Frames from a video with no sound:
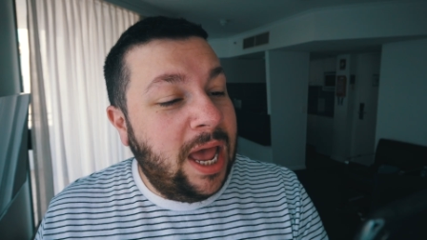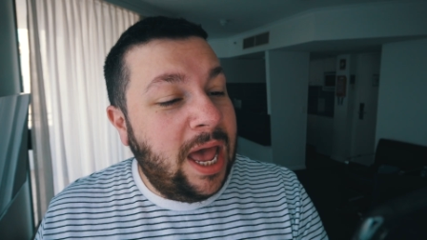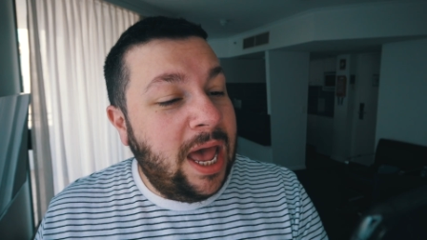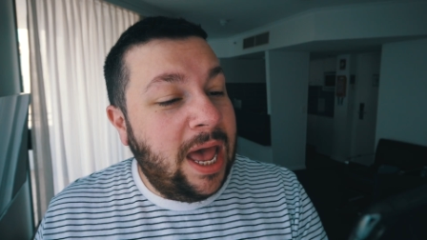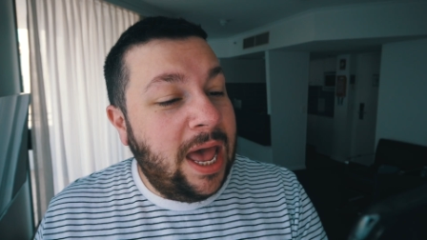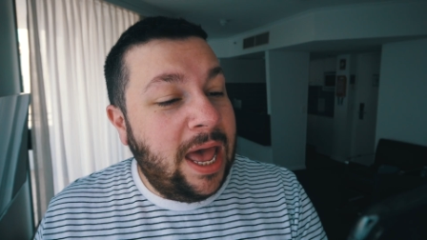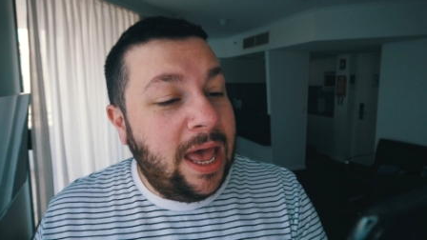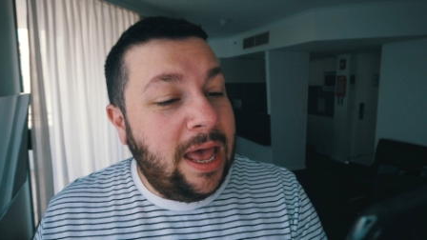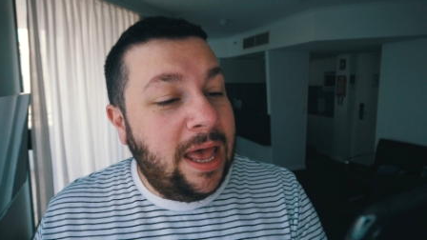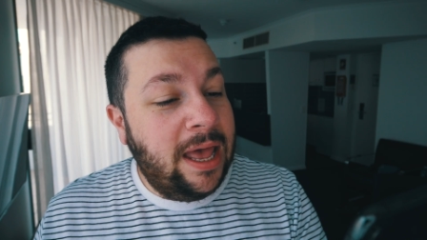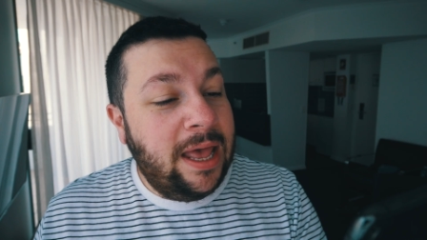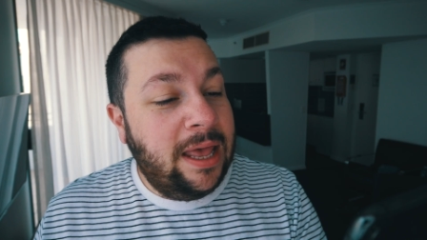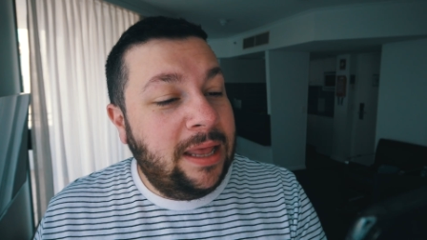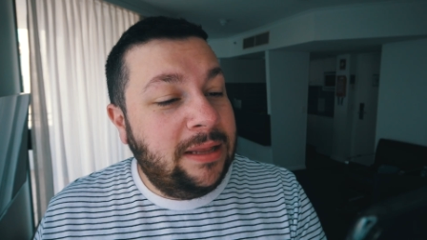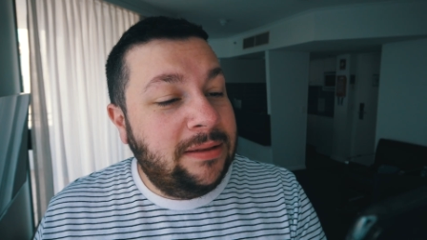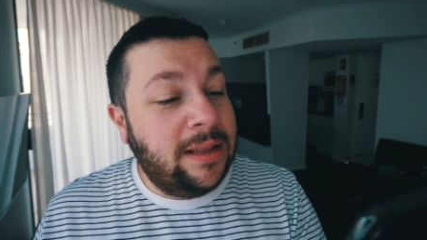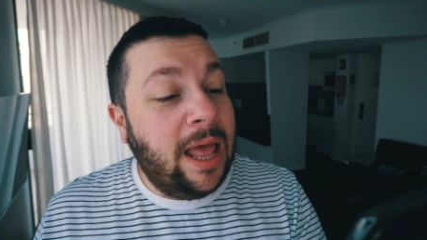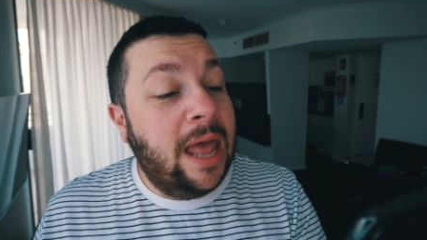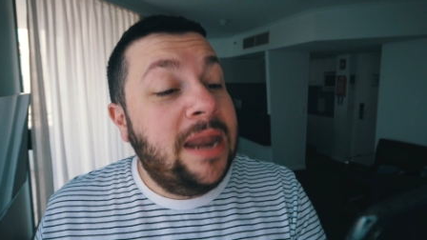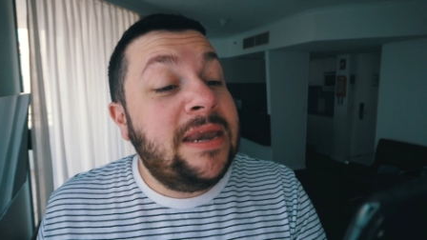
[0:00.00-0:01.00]

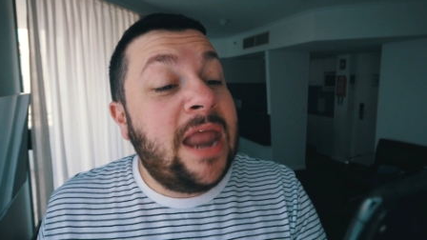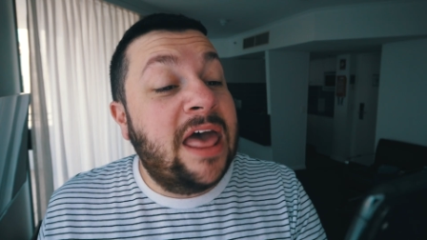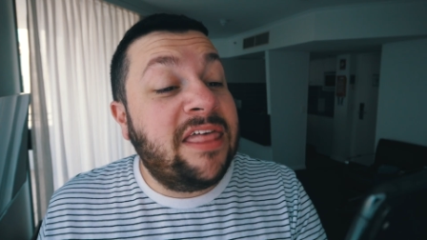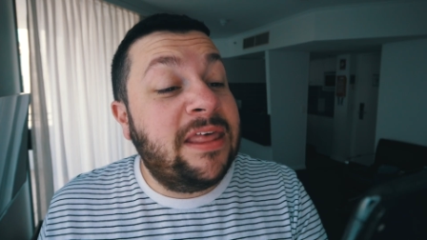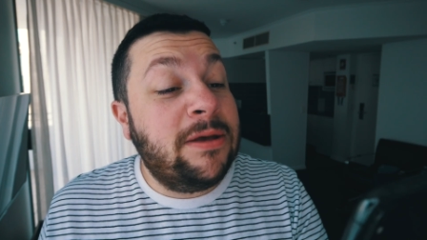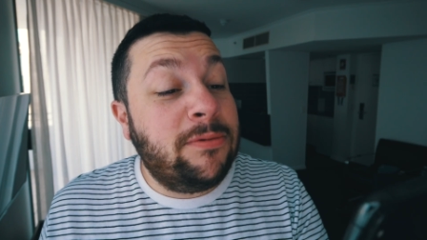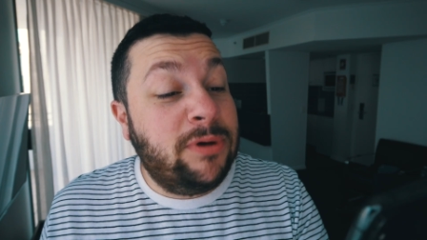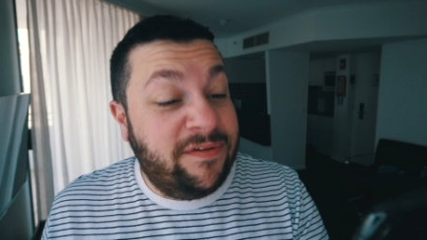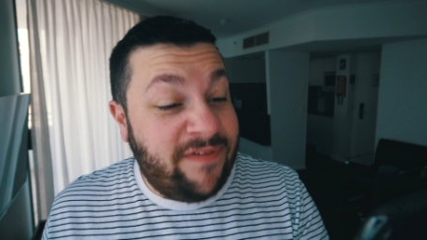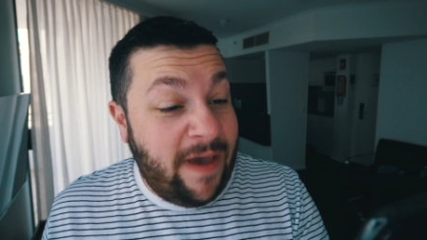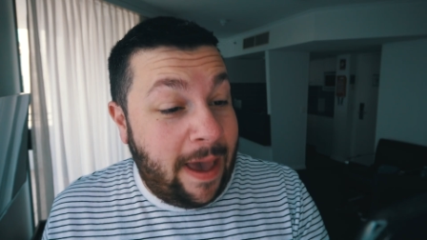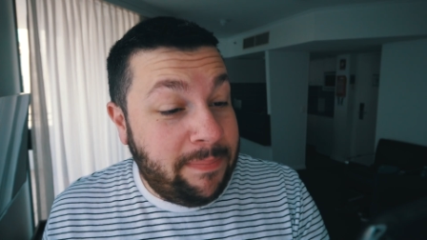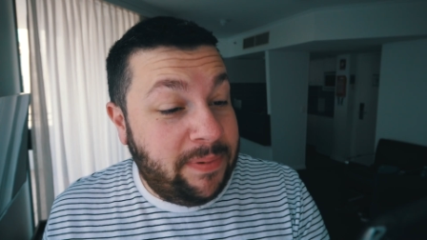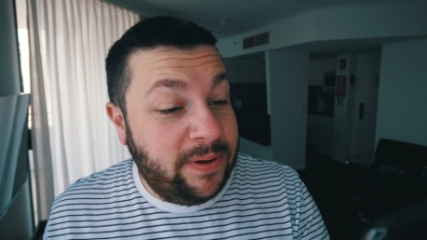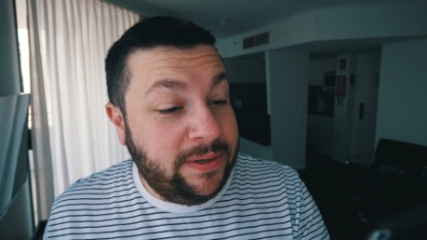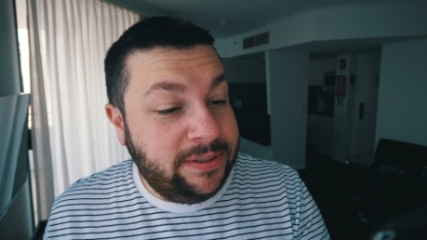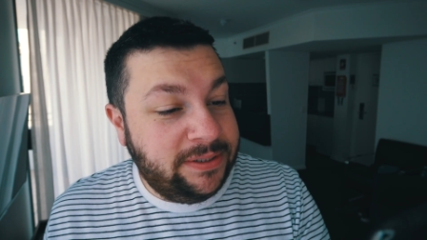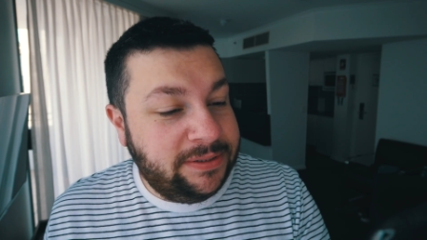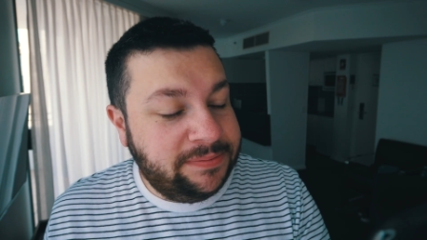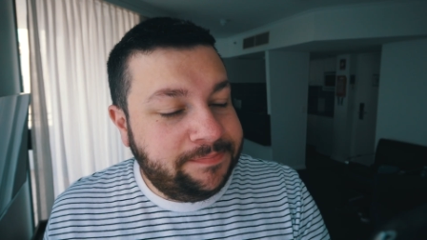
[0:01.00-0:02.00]
like nothing would have
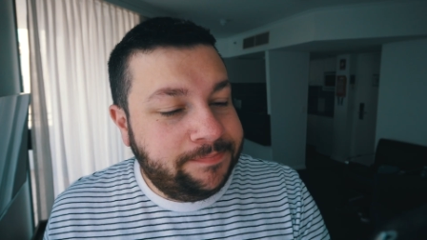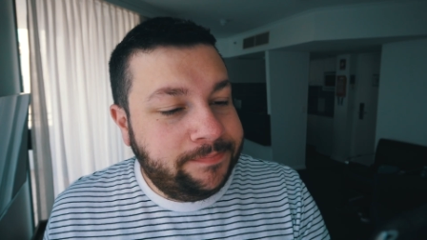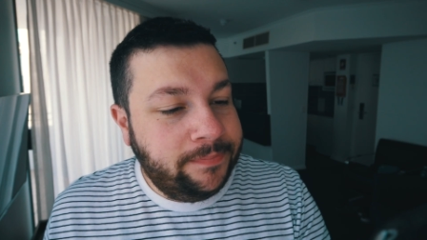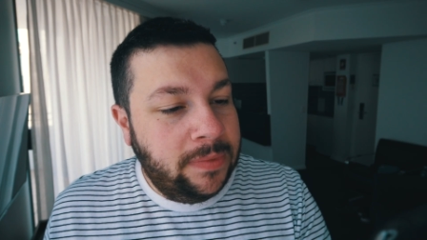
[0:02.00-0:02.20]
happened.